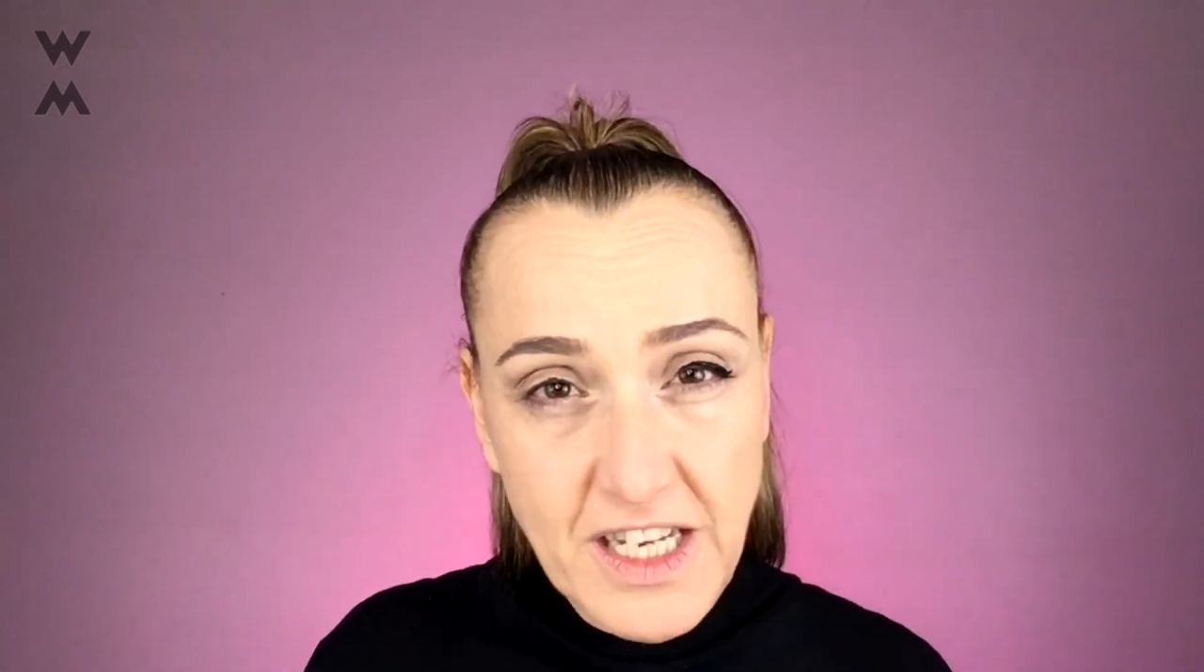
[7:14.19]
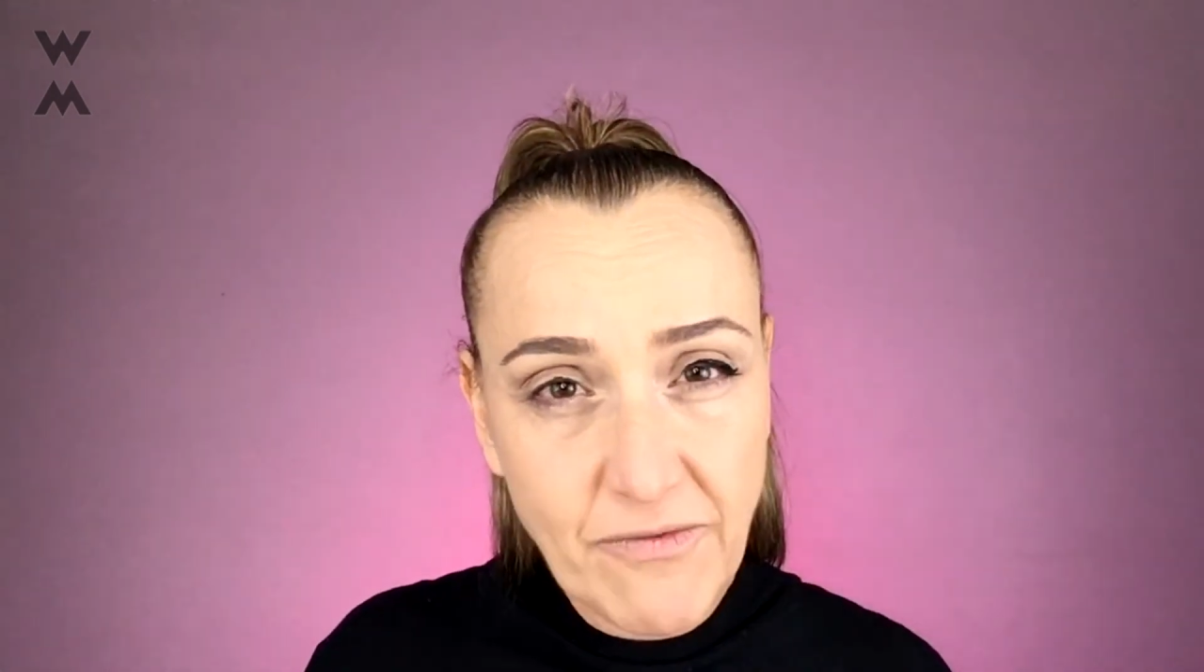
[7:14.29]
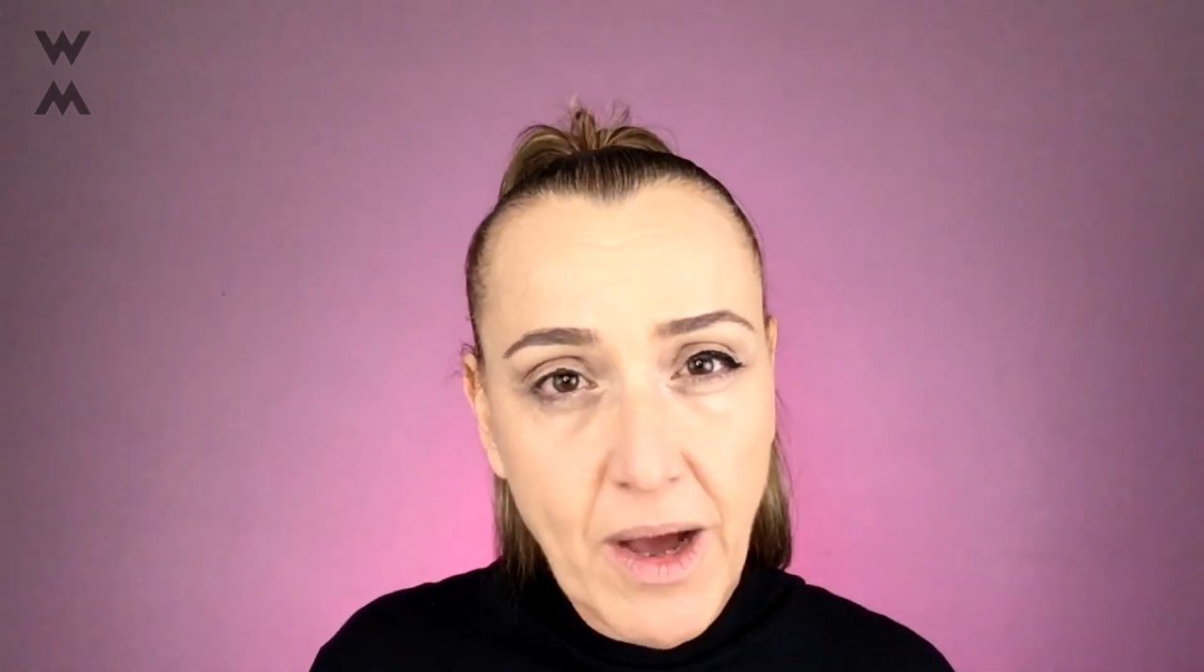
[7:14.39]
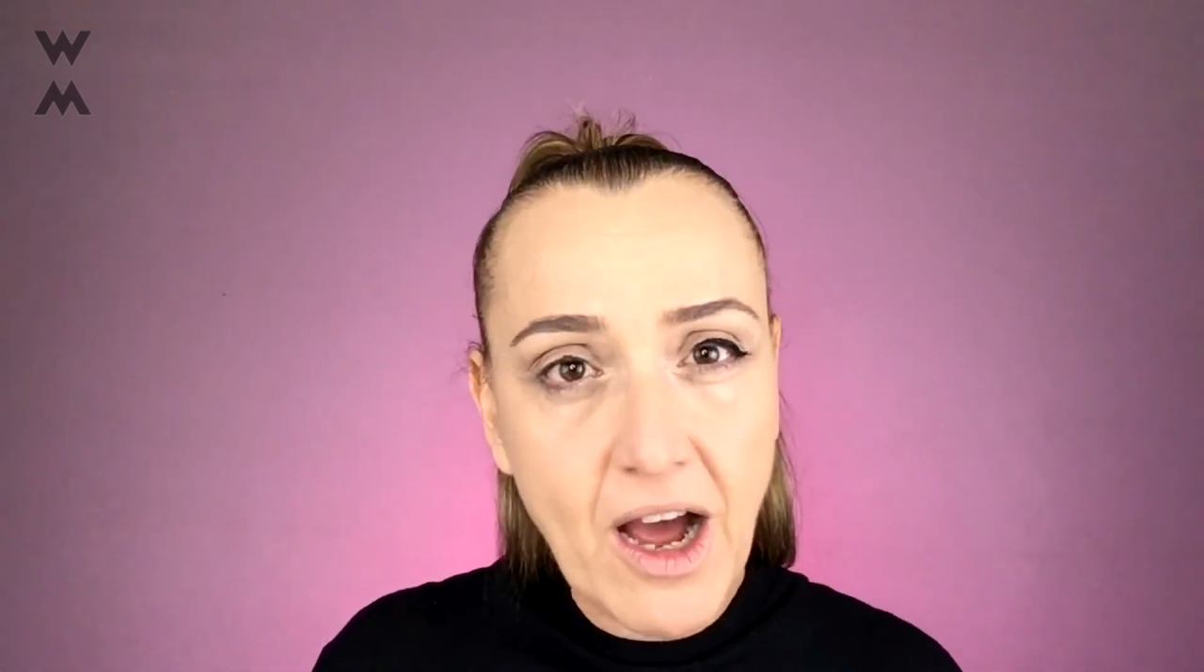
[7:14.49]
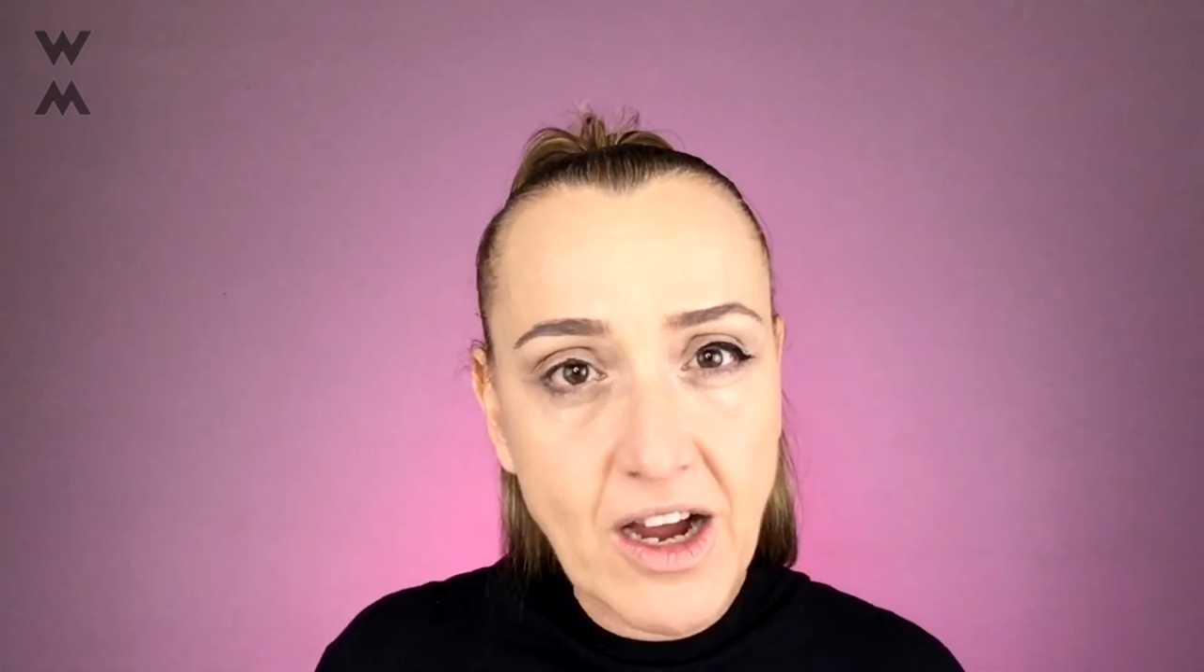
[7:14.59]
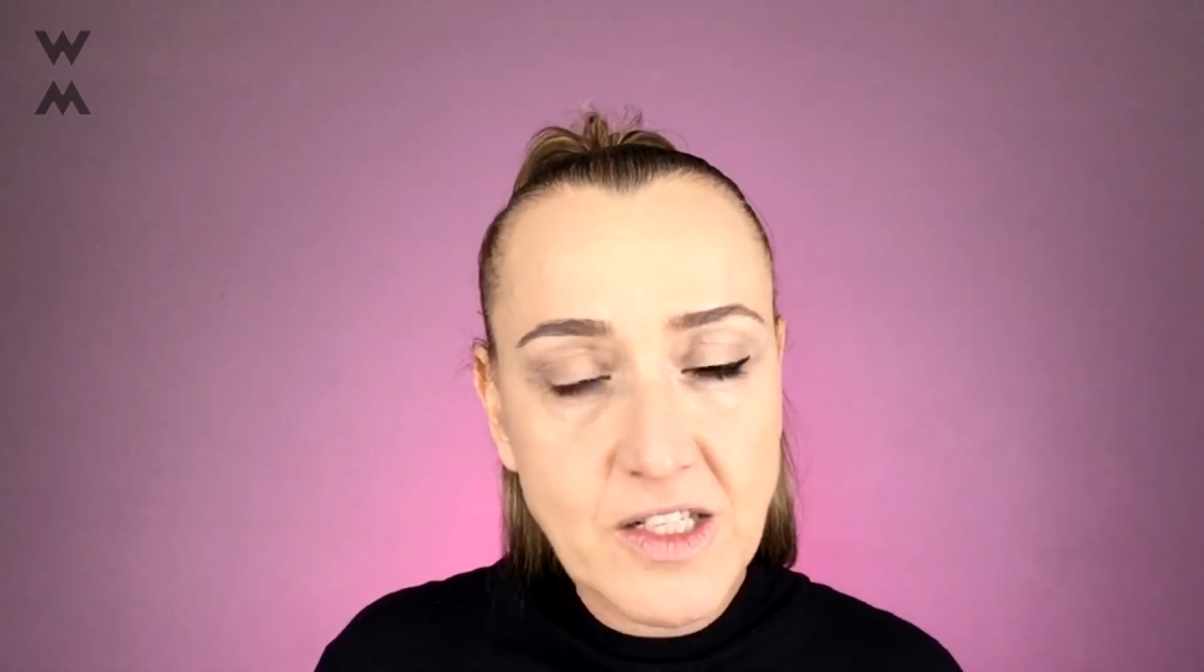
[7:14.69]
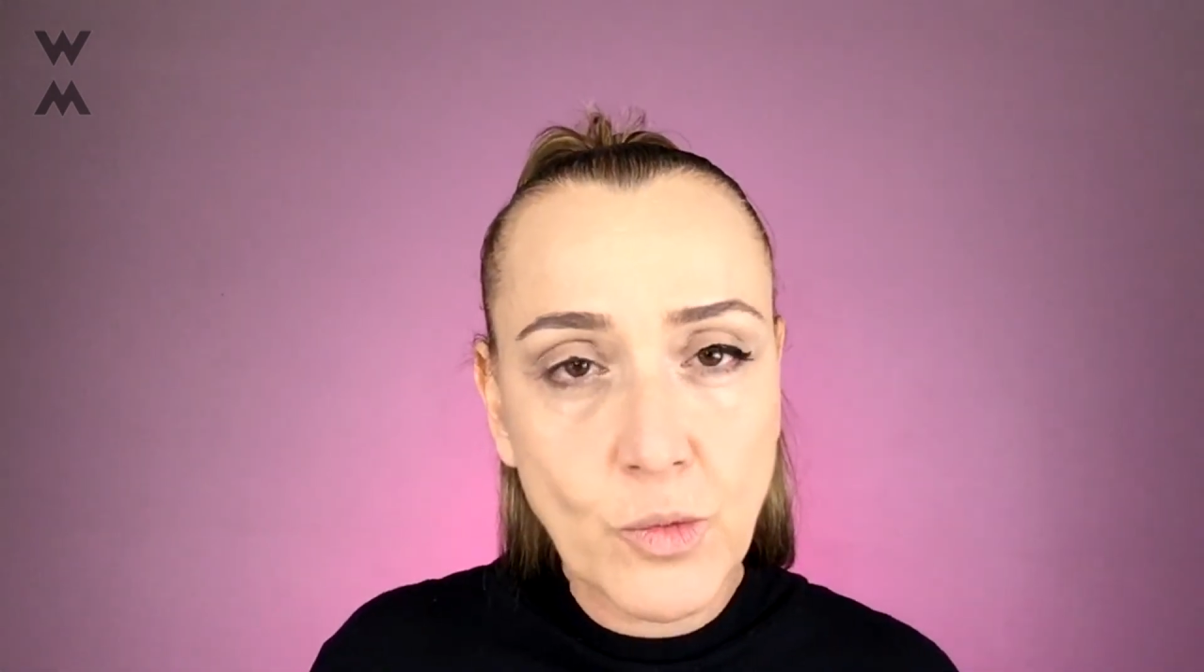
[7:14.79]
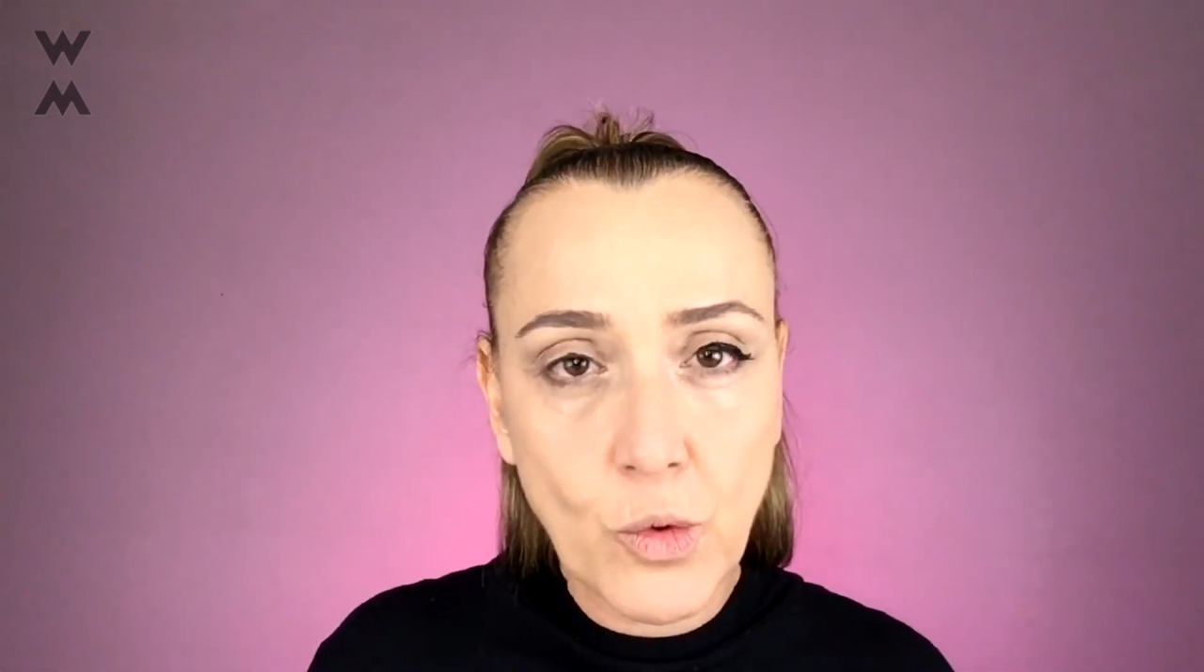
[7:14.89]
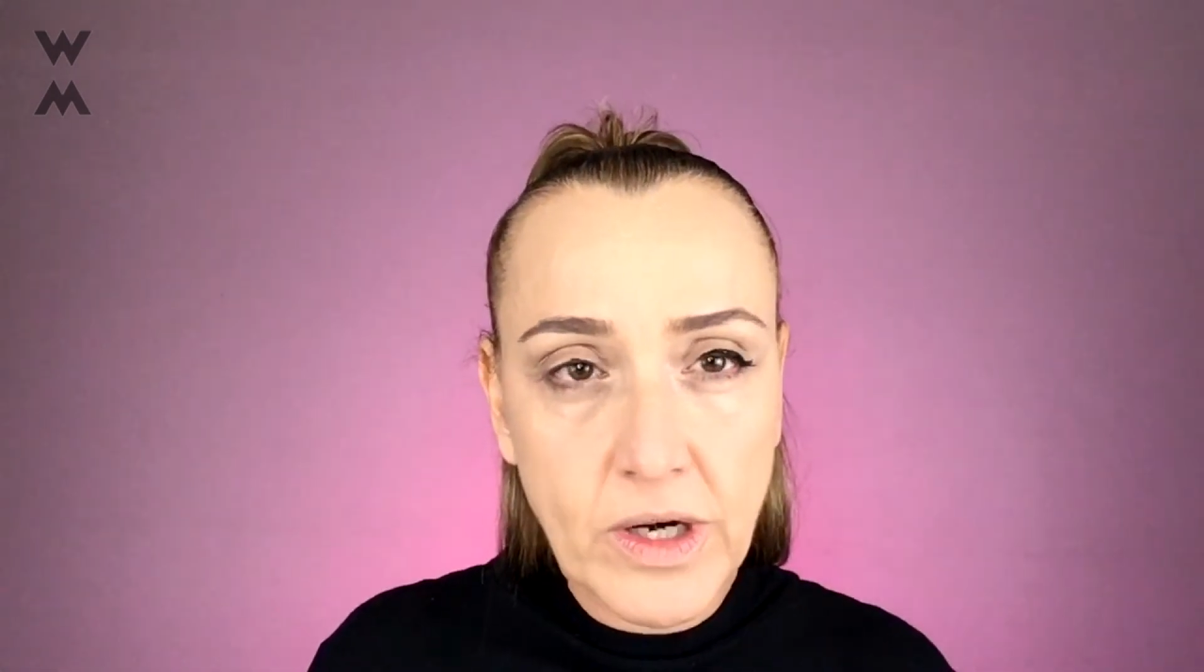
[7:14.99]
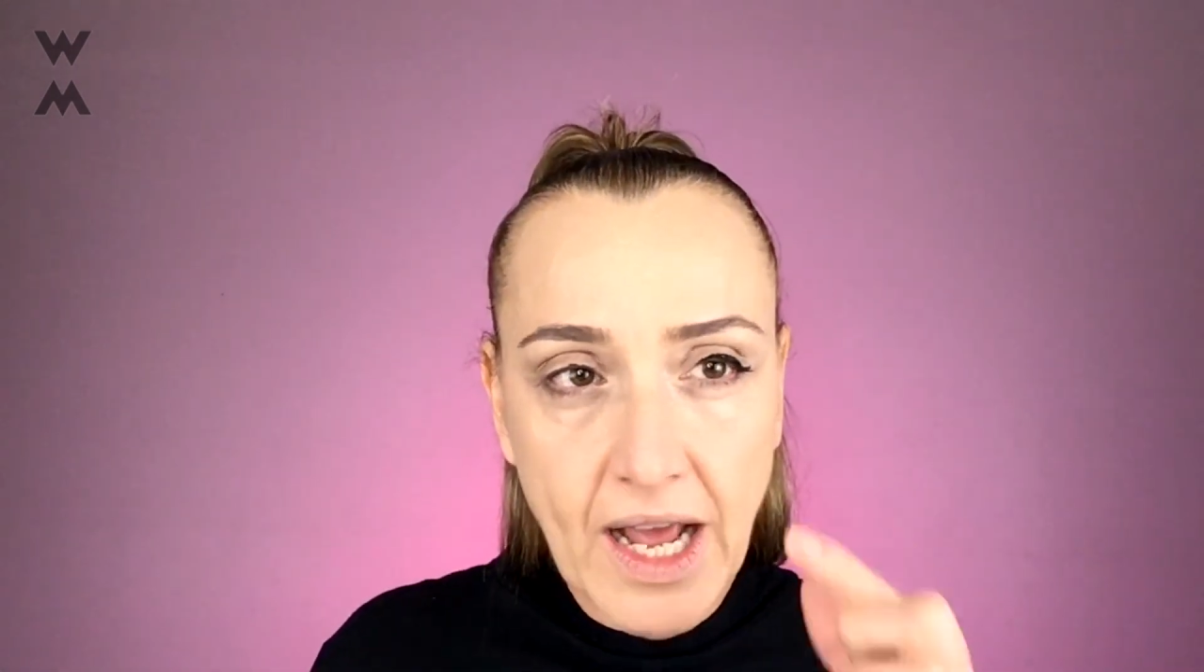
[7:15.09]
if my eyes
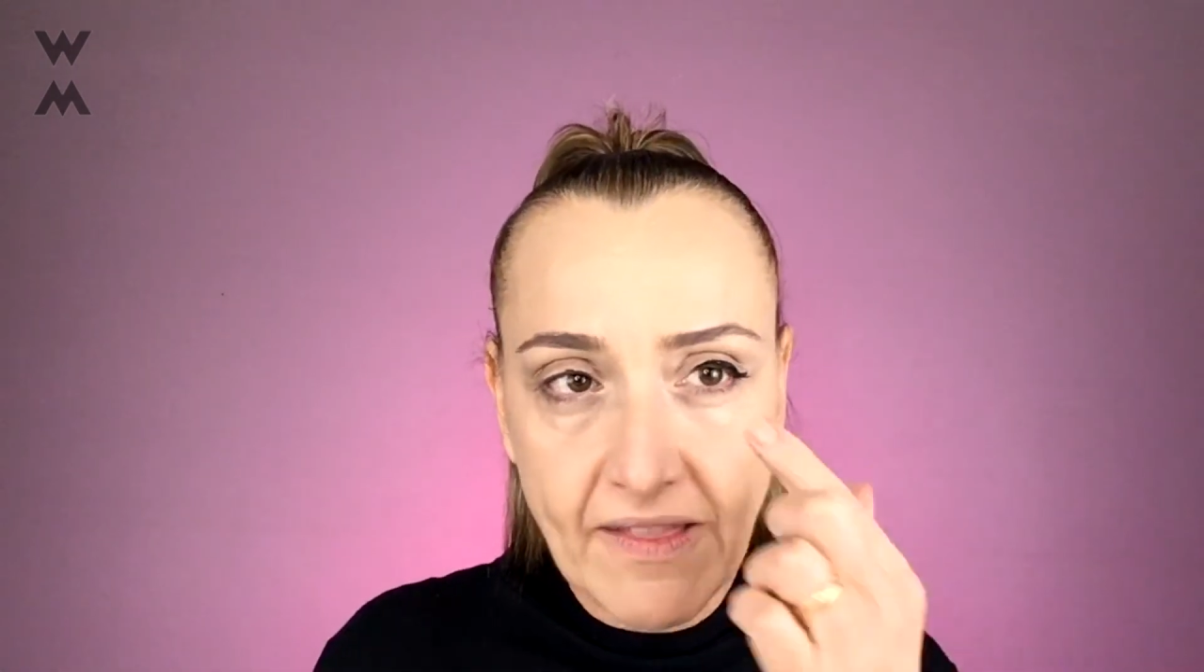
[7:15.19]
water,